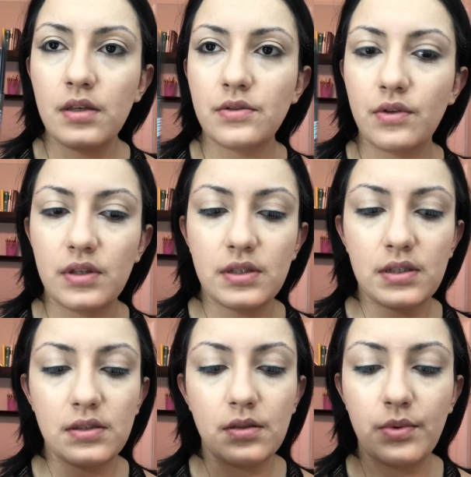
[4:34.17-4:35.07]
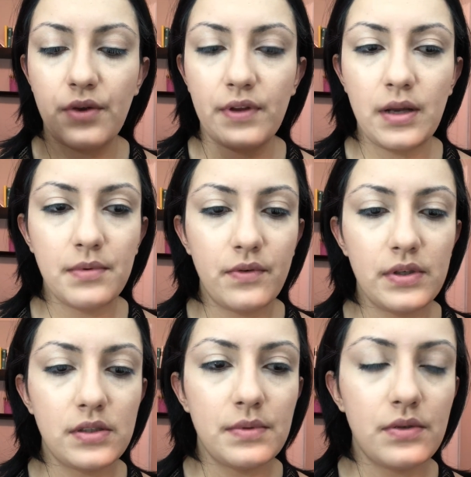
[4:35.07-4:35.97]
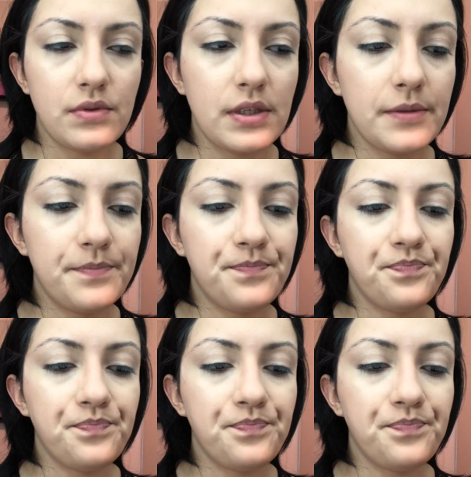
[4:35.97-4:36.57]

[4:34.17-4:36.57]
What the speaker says: So this is the brown that I'm going to be using.